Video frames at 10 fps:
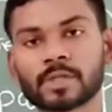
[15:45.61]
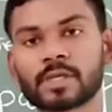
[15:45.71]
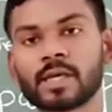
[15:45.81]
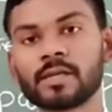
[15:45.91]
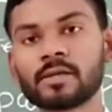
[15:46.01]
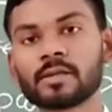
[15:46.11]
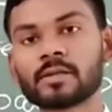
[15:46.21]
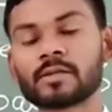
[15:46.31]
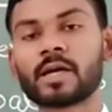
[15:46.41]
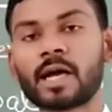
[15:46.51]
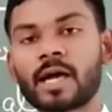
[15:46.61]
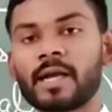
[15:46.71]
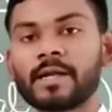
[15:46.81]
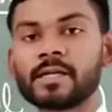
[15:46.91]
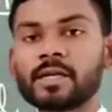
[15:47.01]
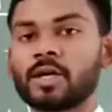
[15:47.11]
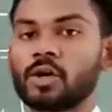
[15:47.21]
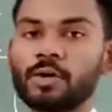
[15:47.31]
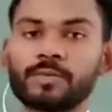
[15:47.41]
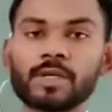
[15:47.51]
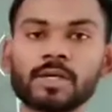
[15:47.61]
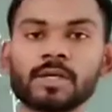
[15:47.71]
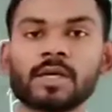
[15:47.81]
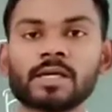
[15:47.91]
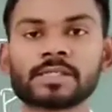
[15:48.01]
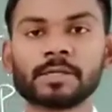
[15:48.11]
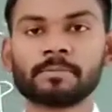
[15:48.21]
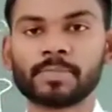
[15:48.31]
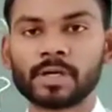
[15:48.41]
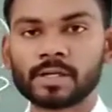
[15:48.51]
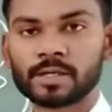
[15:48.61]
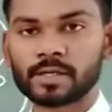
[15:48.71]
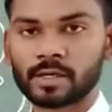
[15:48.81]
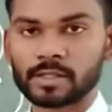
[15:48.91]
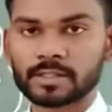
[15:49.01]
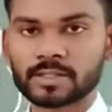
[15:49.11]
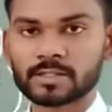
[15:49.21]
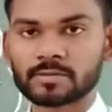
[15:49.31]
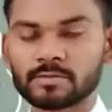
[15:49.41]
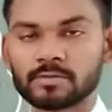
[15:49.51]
get the idea of the simple interest.